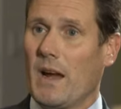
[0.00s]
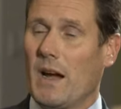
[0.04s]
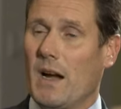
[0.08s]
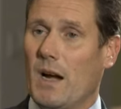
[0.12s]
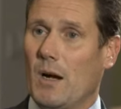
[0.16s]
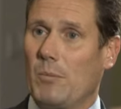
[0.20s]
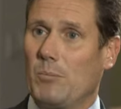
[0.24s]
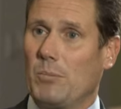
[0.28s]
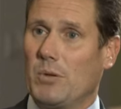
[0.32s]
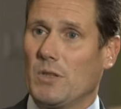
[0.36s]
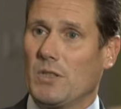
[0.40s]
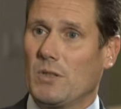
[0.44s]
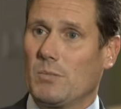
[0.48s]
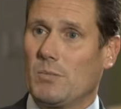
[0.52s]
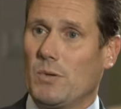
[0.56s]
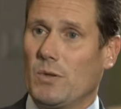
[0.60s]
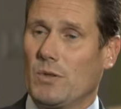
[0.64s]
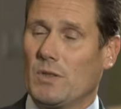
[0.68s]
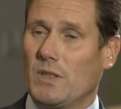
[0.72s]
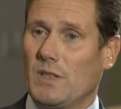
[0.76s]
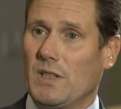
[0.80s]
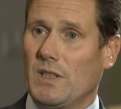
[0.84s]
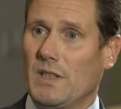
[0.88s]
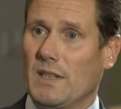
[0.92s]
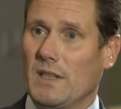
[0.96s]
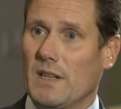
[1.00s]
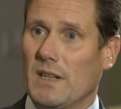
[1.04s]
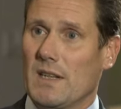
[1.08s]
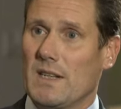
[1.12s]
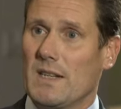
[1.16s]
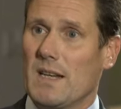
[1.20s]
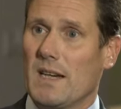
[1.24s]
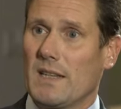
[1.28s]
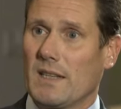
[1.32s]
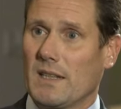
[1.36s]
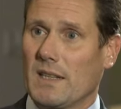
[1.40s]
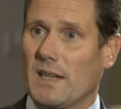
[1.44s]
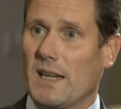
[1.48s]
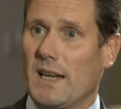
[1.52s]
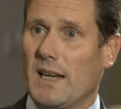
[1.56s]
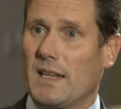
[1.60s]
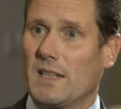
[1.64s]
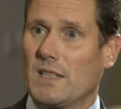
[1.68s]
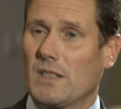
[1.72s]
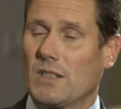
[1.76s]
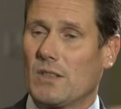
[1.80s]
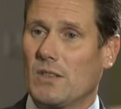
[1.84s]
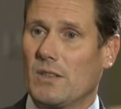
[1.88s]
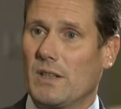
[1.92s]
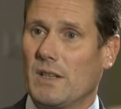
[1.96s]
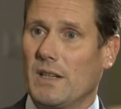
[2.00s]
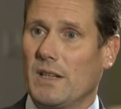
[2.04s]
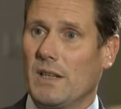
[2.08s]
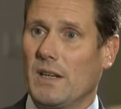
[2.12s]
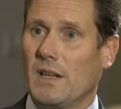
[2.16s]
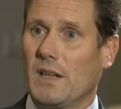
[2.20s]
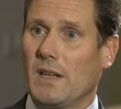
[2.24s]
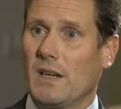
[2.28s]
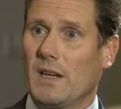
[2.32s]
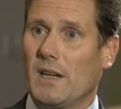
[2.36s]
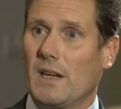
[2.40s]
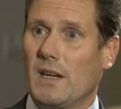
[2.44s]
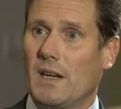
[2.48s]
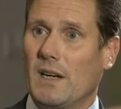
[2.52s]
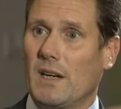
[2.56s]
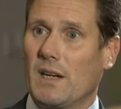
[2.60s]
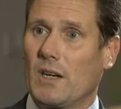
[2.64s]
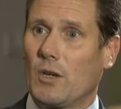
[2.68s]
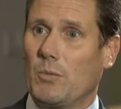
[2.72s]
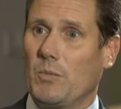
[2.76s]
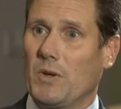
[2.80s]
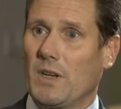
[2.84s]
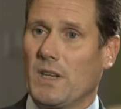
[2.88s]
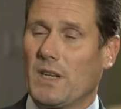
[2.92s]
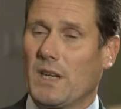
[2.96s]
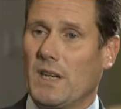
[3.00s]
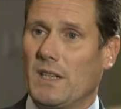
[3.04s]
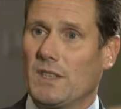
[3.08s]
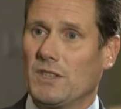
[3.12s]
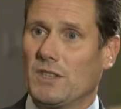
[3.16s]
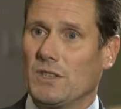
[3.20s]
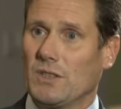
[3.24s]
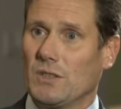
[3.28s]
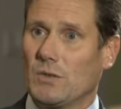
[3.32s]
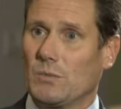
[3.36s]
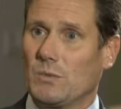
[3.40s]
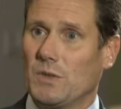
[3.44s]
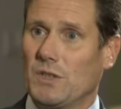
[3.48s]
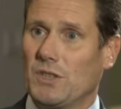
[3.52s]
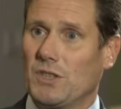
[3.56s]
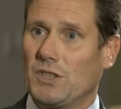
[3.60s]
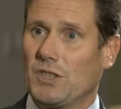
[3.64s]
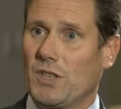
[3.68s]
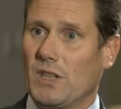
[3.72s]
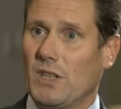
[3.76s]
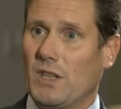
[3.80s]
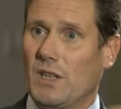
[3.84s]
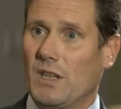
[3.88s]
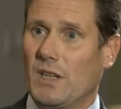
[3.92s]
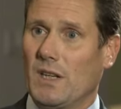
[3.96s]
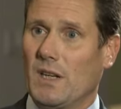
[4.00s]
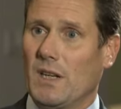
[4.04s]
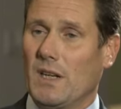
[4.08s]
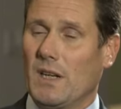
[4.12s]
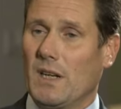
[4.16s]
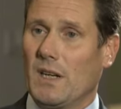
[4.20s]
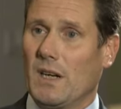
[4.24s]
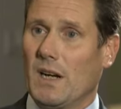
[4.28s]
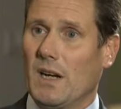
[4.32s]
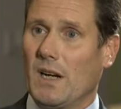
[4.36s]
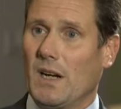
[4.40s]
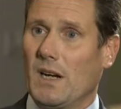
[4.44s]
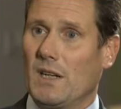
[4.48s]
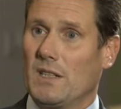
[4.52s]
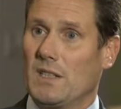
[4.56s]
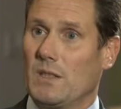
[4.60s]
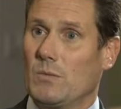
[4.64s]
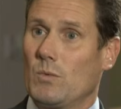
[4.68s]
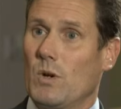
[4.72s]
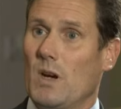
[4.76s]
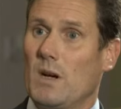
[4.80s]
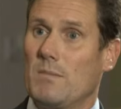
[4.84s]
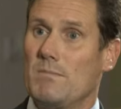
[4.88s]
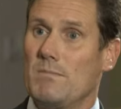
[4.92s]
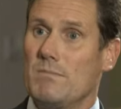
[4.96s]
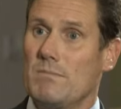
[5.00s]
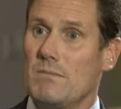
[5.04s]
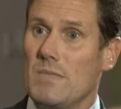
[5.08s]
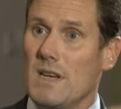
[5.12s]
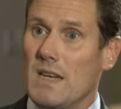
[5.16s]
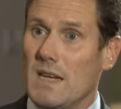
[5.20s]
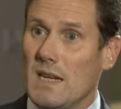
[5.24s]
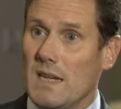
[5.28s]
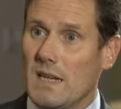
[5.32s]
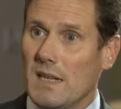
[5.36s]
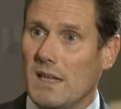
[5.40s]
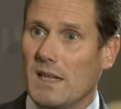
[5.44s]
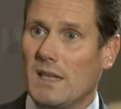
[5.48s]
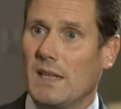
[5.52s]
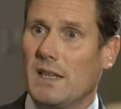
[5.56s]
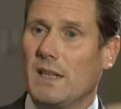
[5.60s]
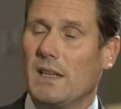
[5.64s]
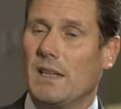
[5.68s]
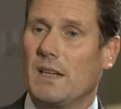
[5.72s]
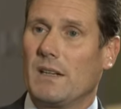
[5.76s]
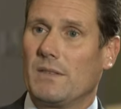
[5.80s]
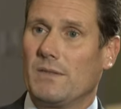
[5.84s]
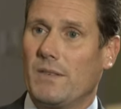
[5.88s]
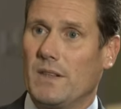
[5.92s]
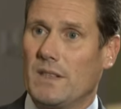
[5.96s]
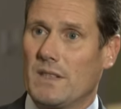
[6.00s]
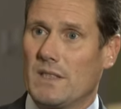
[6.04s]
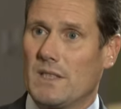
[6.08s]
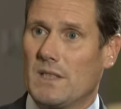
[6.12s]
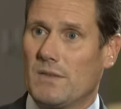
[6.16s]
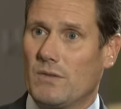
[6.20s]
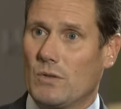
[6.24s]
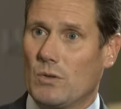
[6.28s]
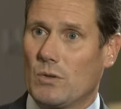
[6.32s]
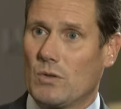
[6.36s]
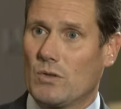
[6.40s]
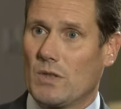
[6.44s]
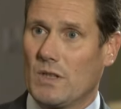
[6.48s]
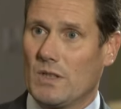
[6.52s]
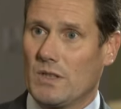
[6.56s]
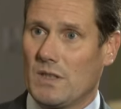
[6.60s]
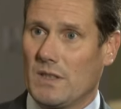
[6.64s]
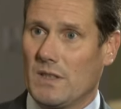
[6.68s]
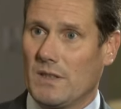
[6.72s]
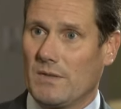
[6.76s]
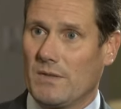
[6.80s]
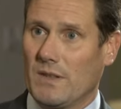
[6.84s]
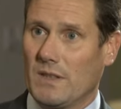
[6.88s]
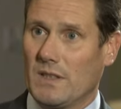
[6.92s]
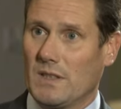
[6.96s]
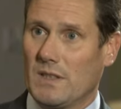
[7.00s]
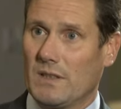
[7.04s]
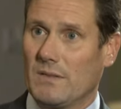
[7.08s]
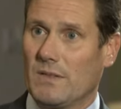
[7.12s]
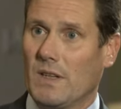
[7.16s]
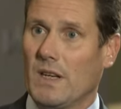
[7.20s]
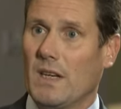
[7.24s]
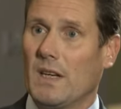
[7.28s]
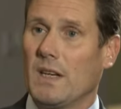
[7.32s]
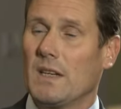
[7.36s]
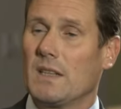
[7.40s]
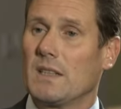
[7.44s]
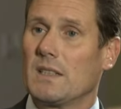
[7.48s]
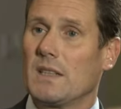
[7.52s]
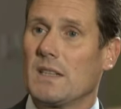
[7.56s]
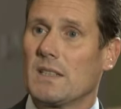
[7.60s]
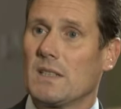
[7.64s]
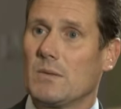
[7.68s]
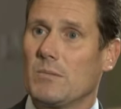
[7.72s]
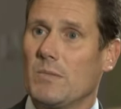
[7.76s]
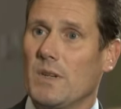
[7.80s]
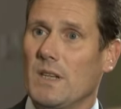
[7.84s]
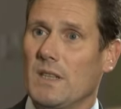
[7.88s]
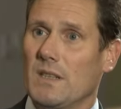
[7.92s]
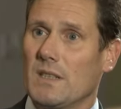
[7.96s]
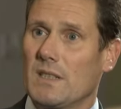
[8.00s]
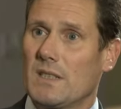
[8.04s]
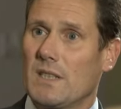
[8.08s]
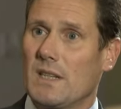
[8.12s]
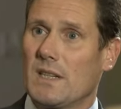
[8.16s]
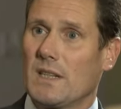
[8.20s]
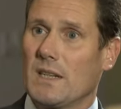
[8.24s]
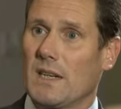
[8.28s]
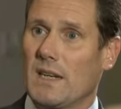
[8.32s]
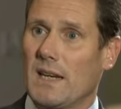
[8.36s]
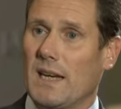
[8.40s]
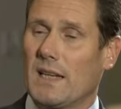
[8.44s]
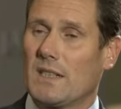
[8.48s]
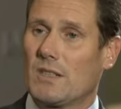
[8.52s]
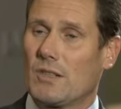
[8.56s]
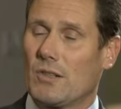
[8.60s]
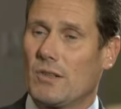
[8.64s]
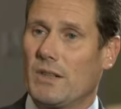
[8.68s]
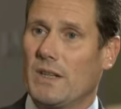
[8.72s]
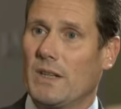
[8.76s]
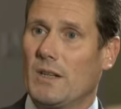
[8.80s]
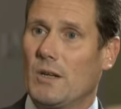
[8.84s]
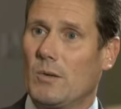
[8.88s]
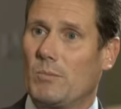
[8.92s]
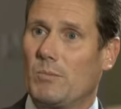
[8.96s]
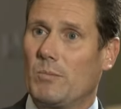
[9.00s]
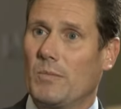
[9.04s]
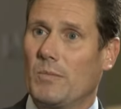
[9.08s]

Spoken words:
But to put in another category, communications which are, as it were, merely offensive or grossly offensive. Doesn't mean the second category are